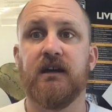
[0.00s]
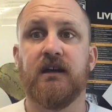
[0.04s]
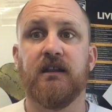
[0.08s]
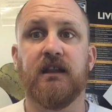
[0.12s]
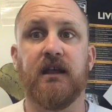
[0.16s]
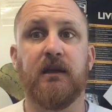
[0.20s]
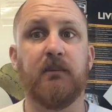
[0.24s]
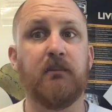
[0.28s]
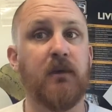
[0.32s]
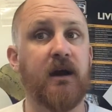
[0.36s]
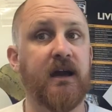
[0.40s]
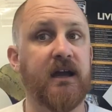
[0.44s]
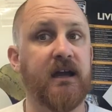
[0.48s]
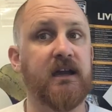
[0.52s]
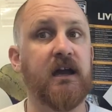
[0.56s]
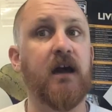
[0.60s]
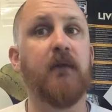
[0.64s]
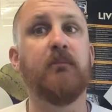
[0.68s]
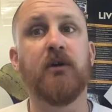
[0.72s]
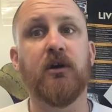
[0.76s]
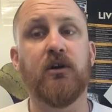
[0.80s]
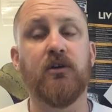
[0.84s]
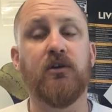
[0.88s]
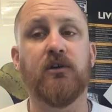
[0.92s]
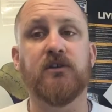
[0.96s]
they might
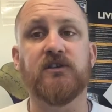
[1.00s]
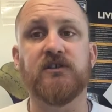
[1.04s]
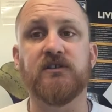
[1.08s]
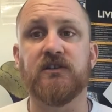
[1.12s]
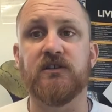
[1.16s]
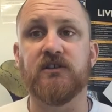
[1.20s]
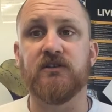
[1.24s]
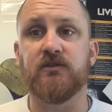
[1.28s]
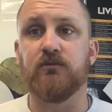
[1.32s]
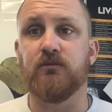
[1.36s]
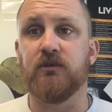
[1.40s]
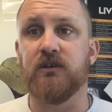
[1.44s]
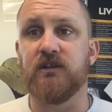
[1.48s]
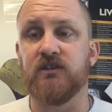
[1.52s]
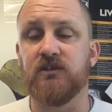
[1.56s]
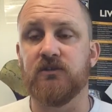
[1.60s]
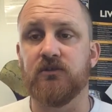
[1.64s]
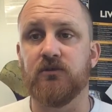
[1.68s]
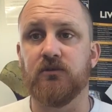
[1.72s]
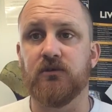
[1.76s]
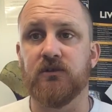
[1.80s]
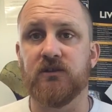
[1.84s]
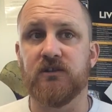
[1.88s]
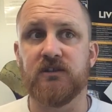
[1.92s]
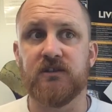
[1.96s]
come across this
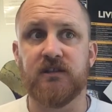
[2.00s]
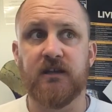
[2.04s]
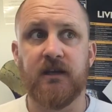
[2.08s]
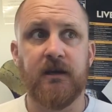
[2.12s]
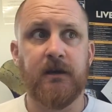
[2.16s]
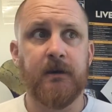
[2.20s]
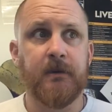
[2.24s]
resource